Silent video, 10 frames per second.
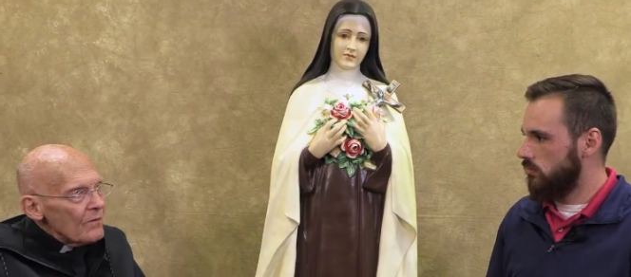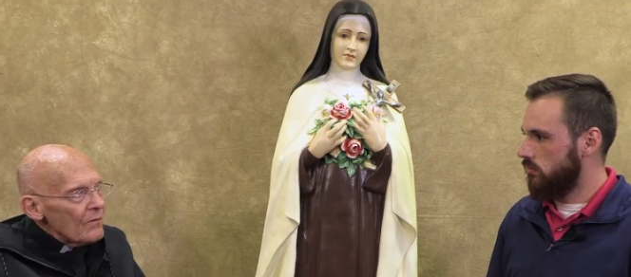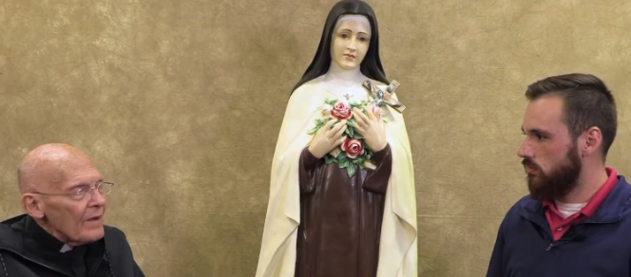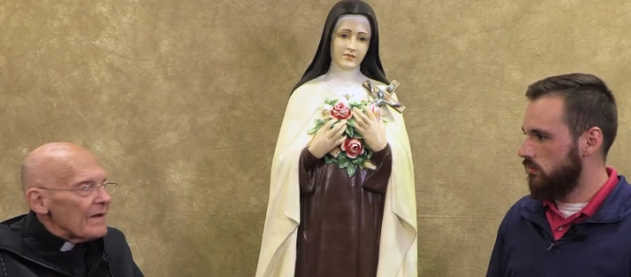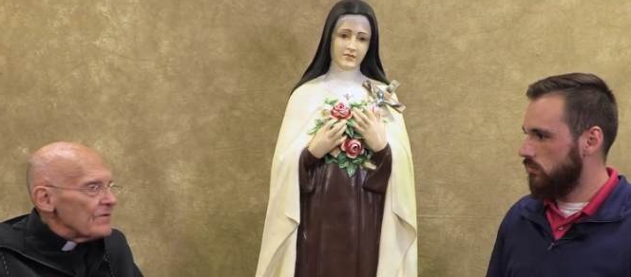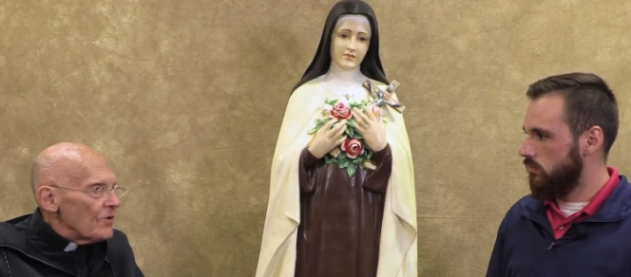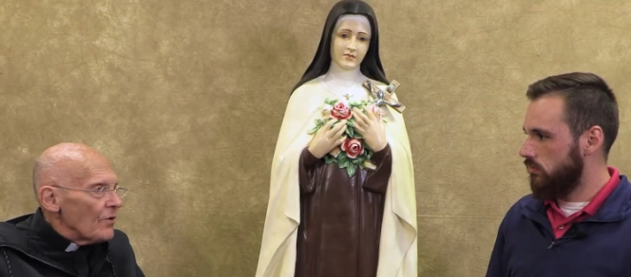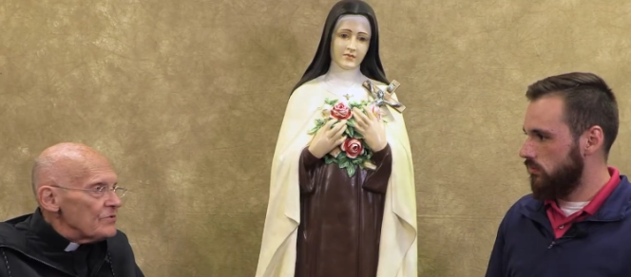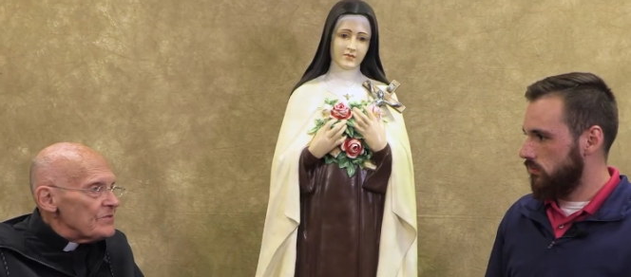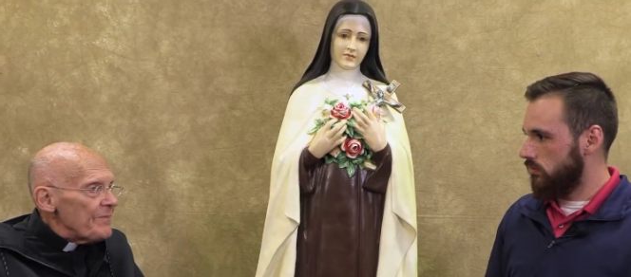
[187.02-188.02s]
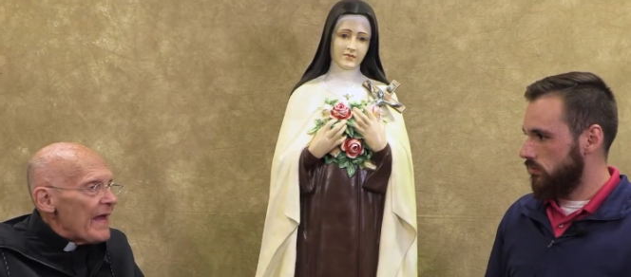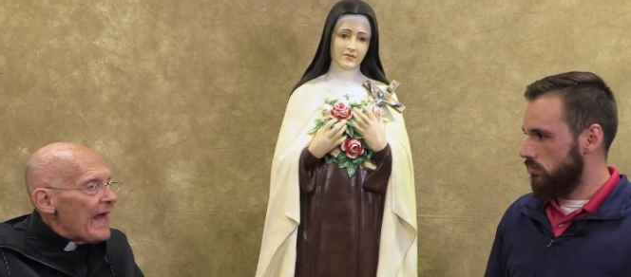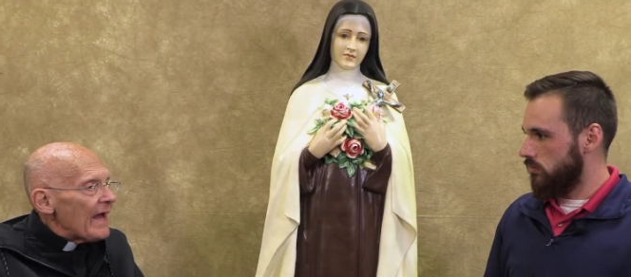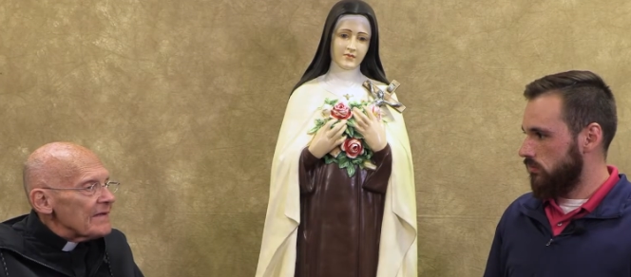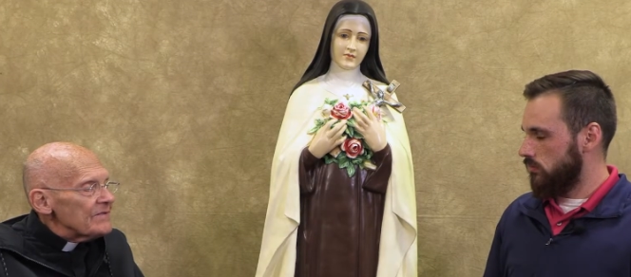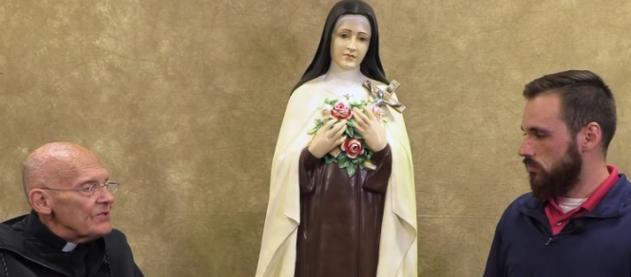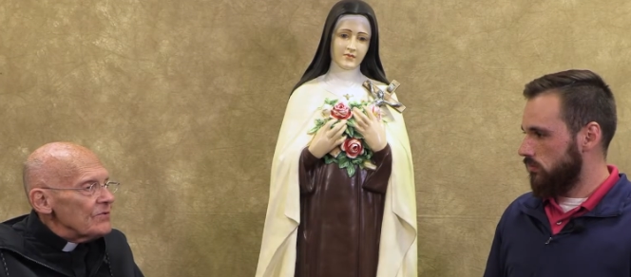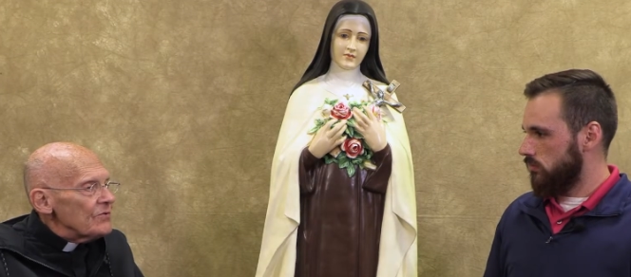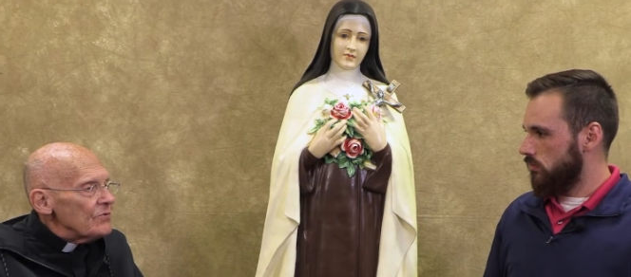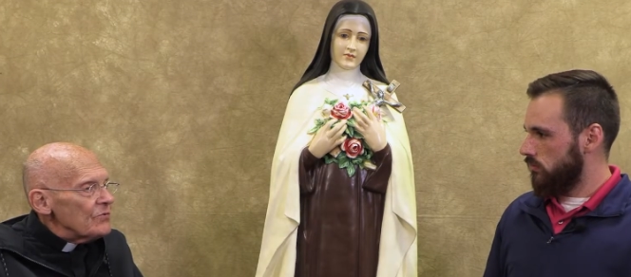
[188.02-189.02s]
Speaker 1: Well, it goes back
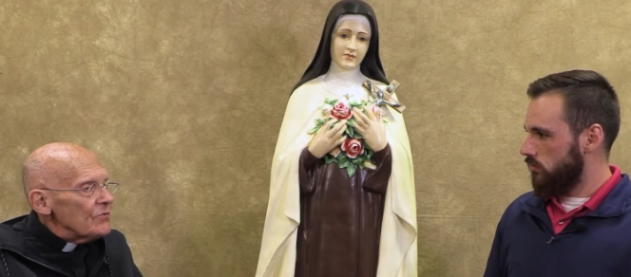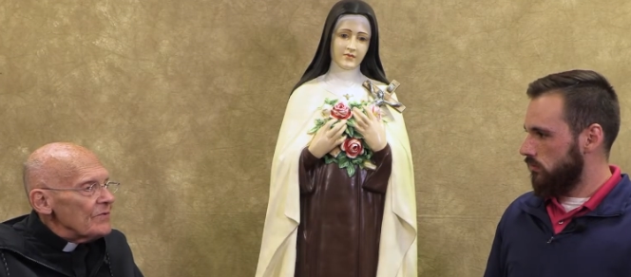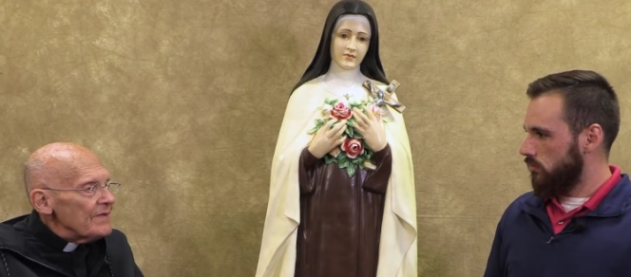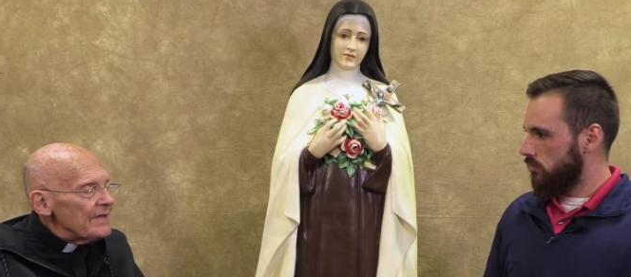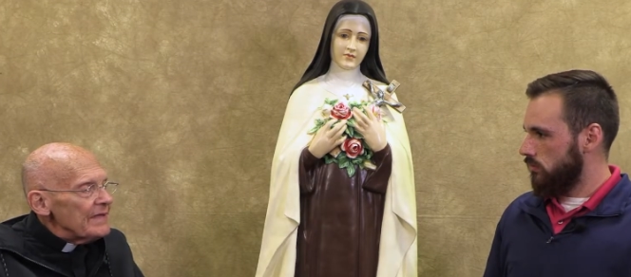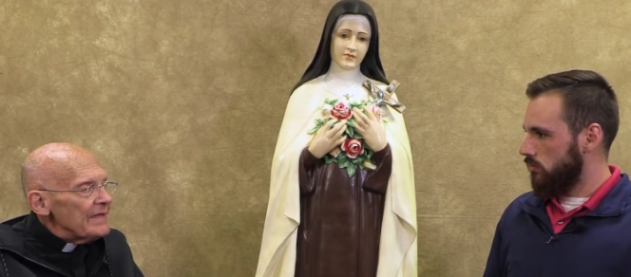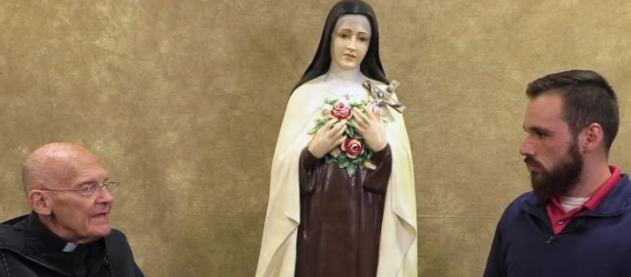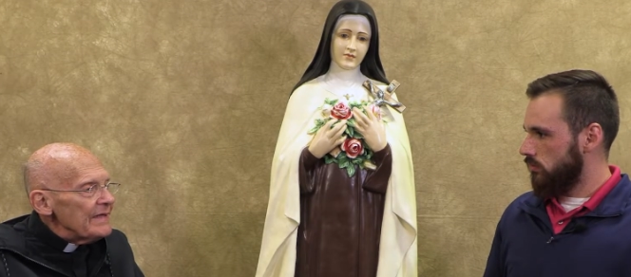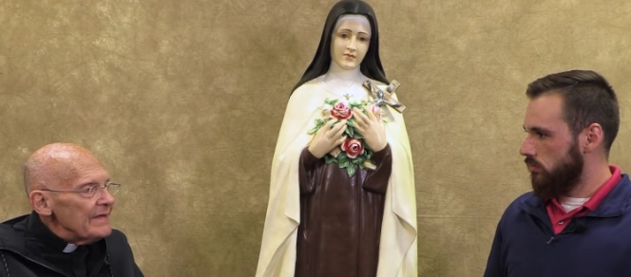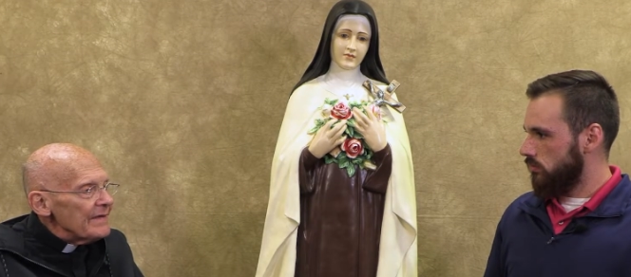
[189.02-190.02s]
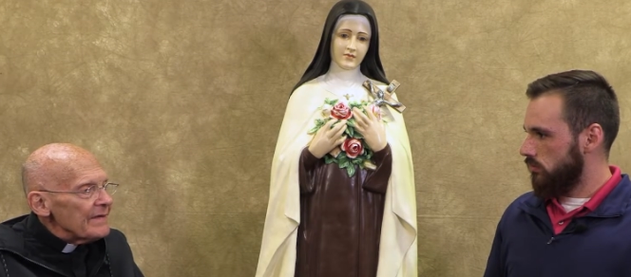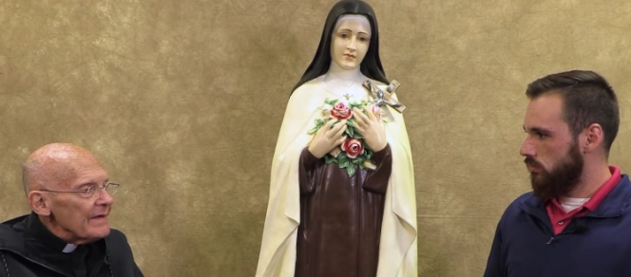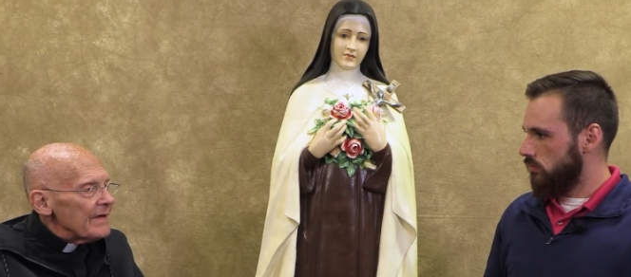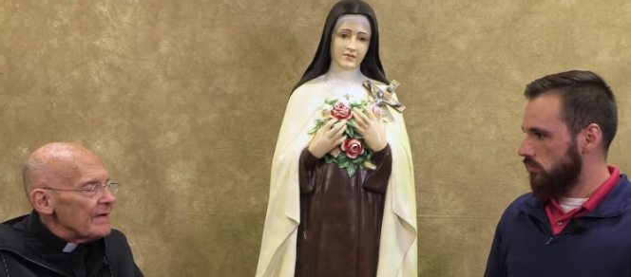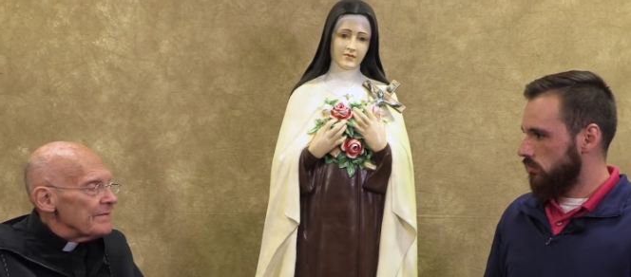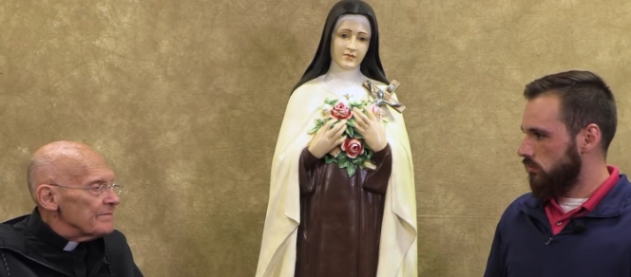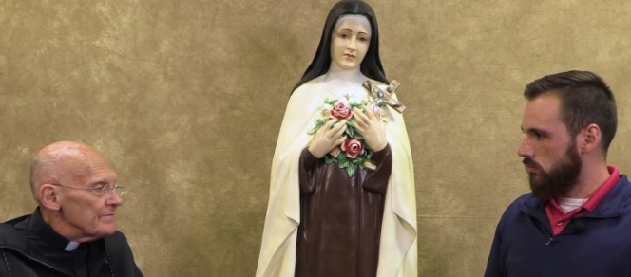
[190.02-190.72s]
to the um,